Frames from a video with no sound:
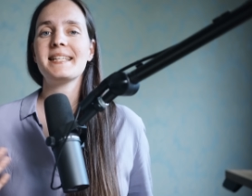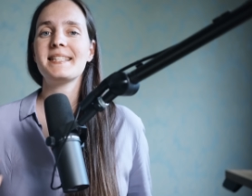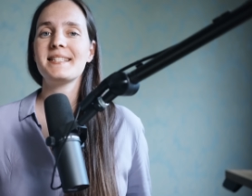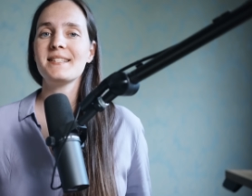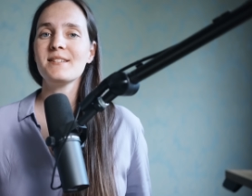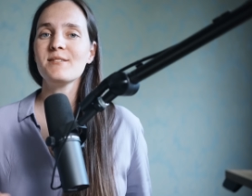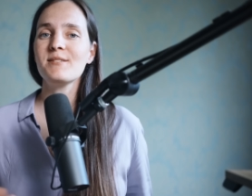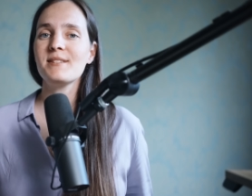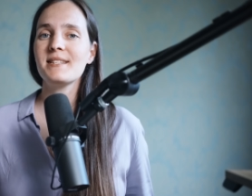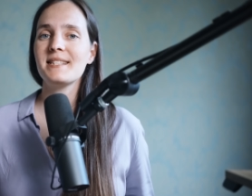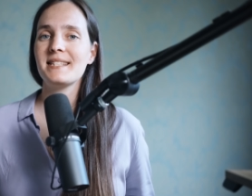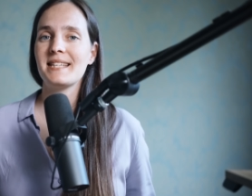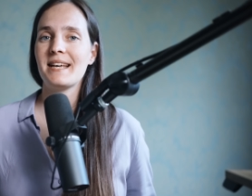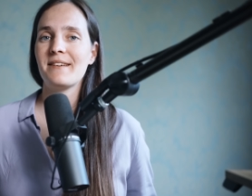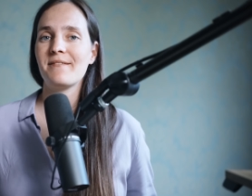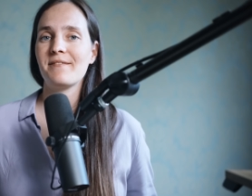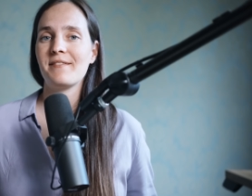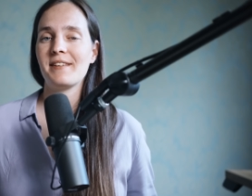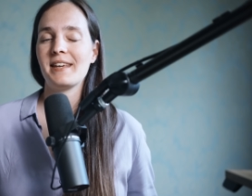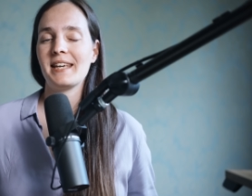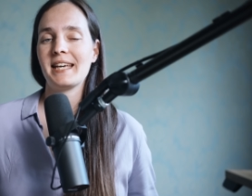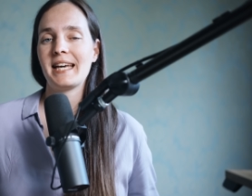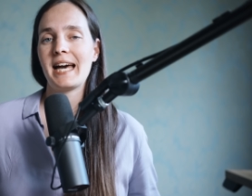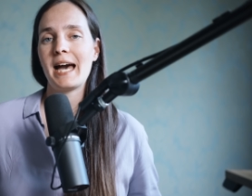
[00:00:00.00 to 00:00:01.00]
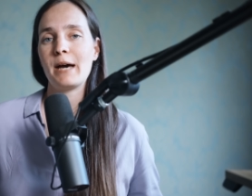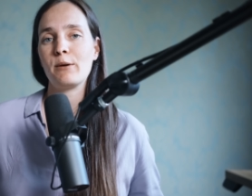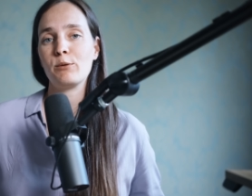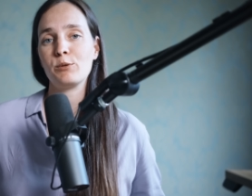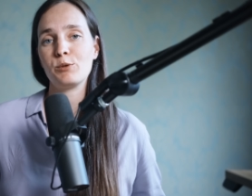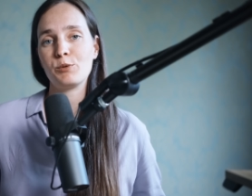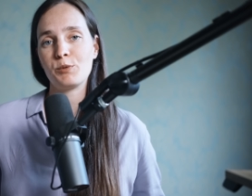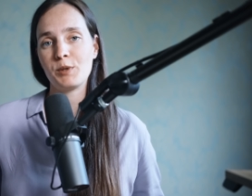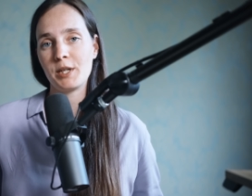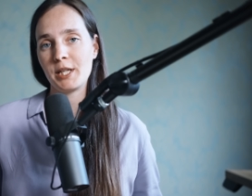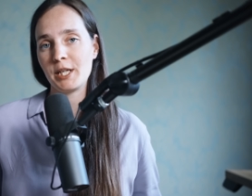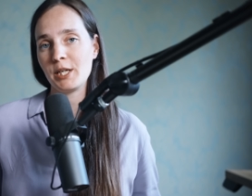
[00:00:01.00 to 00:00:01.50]
it's not something I
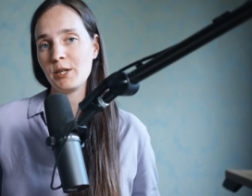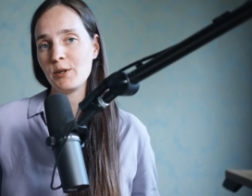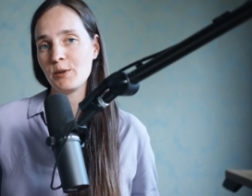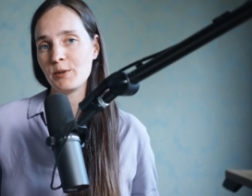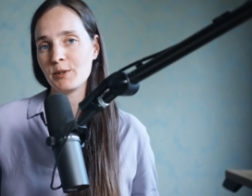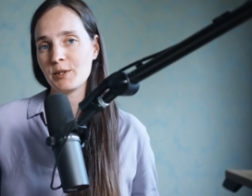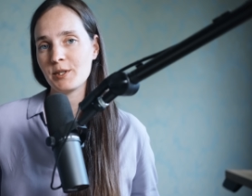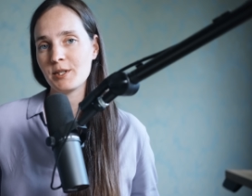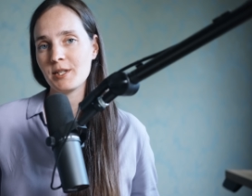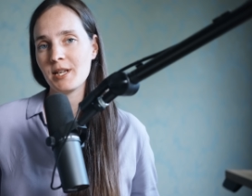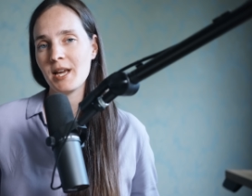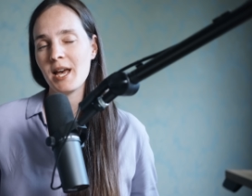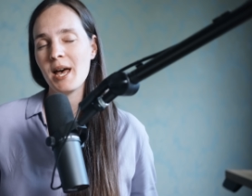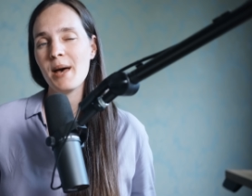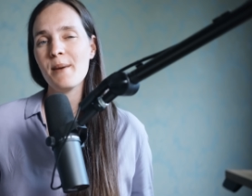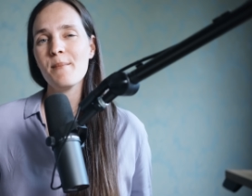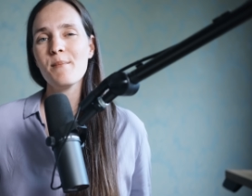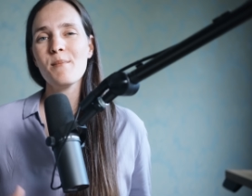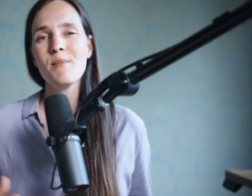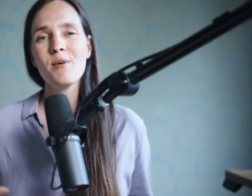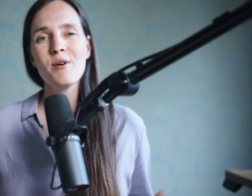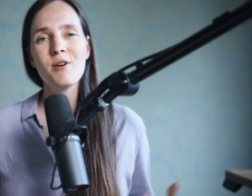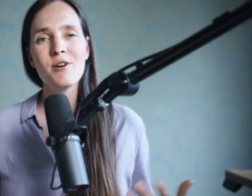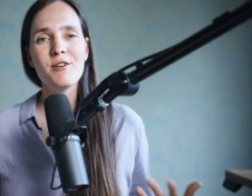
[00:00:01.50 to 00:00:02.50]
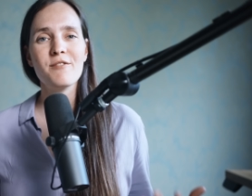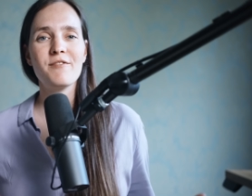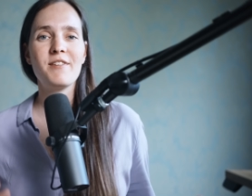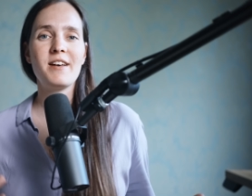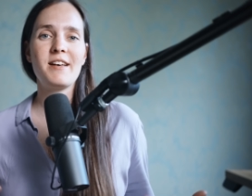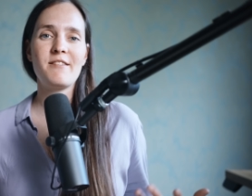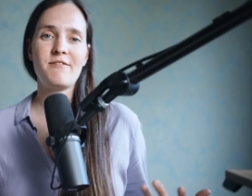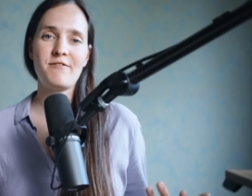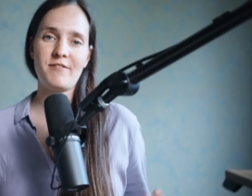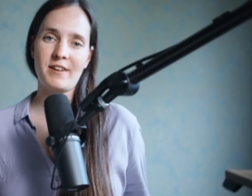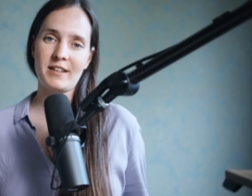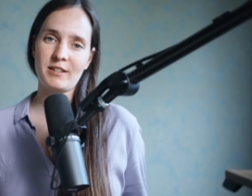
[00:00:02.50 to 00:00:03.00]
would really use, more of
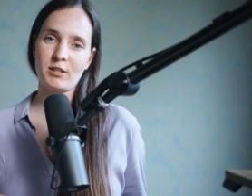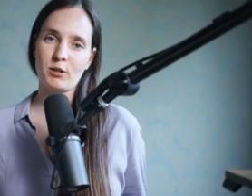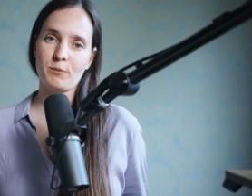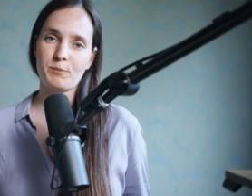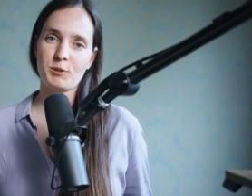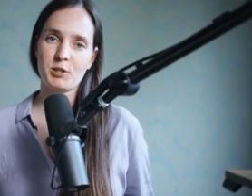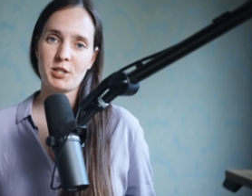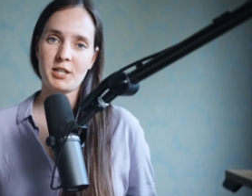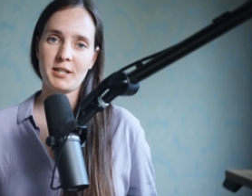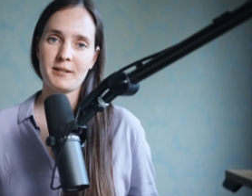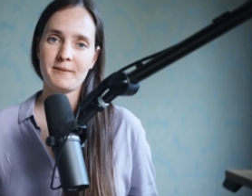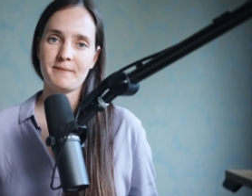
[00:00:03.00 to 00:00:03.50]
a fun option,